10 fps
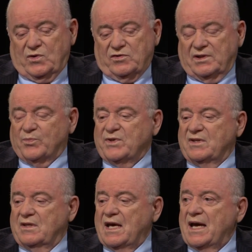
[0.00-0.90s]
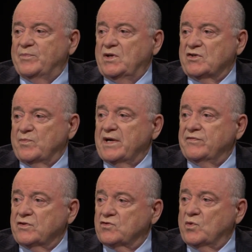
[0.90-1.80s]
slippery than that, because my
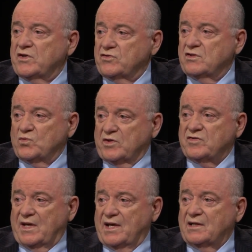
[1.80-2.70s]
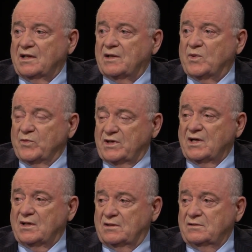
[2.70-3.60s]
first question is, what's the headline when we're done?